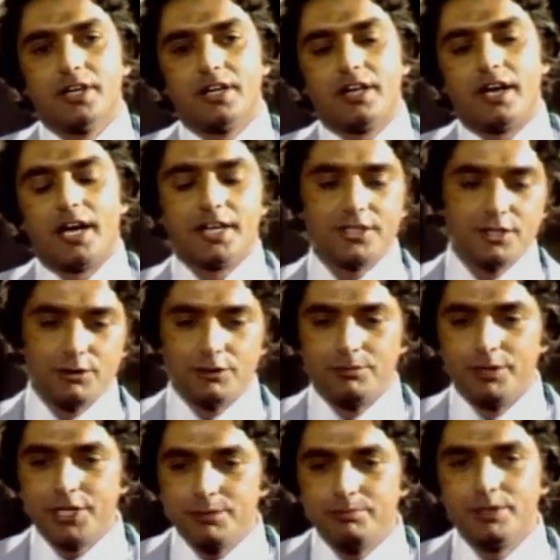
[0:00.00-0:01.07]
I deal with
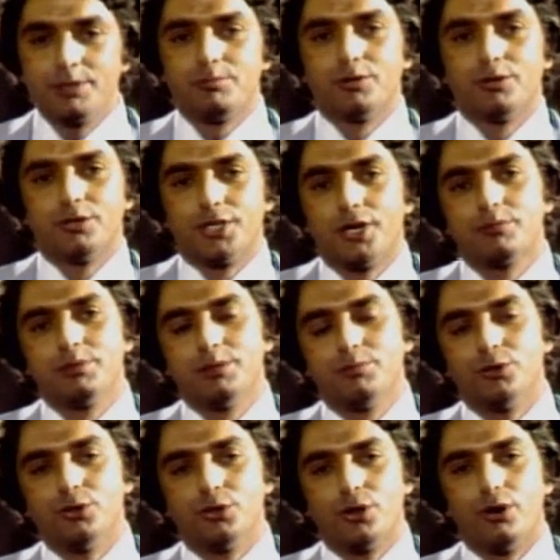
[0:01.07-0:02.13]
many people, young people,
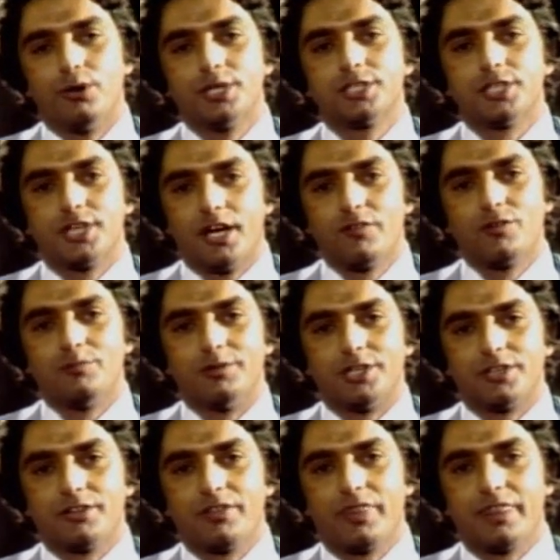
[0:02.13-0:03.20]
who go into government
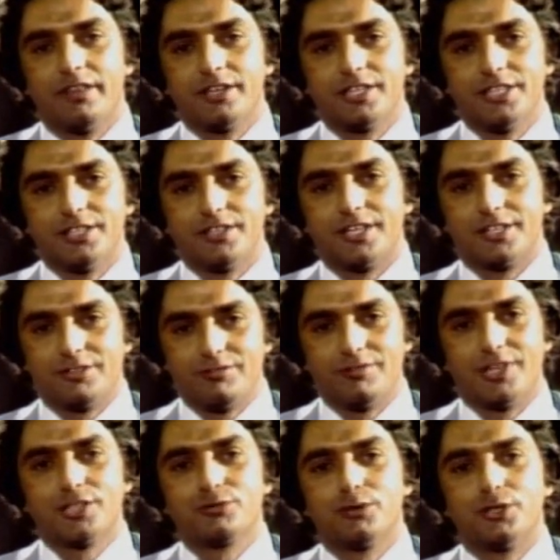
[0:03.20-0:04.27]
thinking that
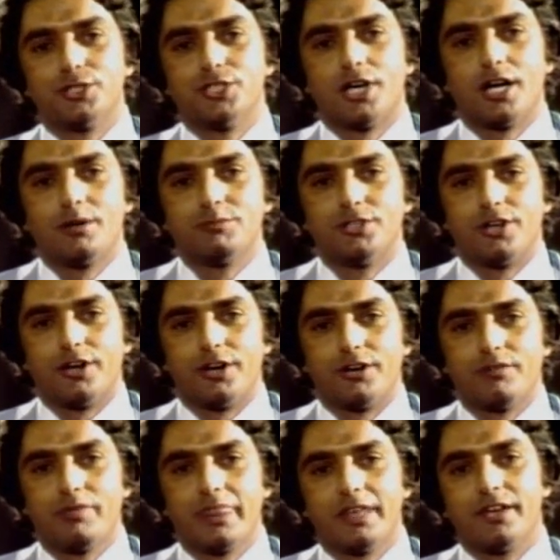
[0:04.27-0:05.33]
that's where the jobs are,
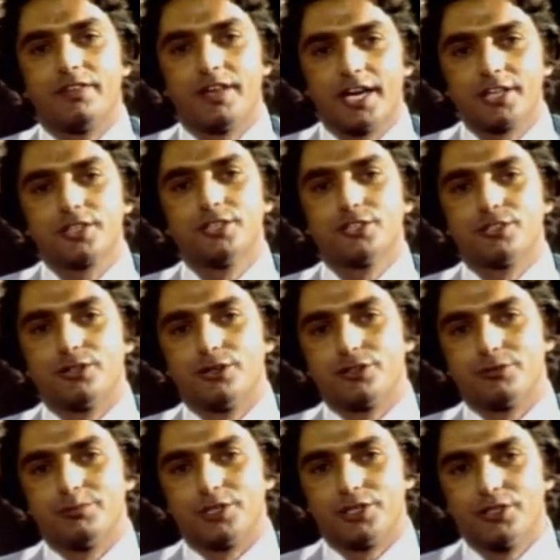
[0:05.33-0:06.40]
and that
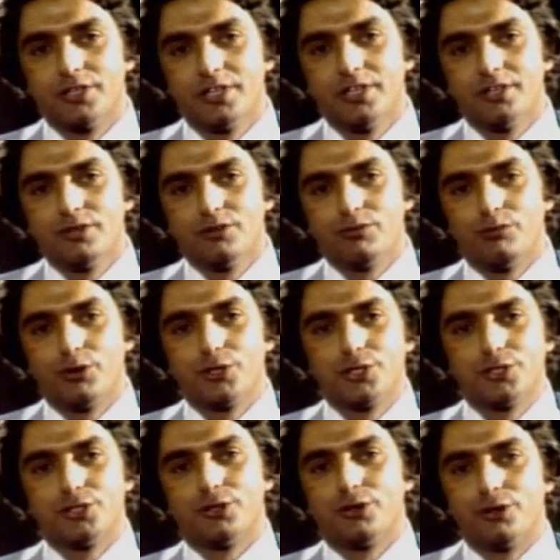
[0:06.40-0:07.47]
concerns me. What
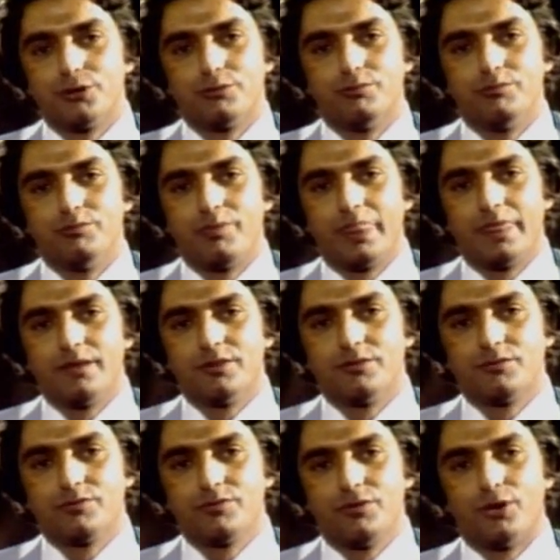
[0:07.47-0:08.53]
is your
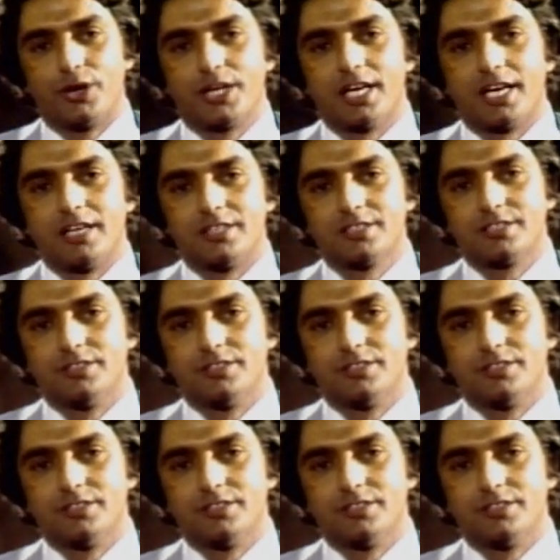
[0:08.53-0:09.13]
forecast?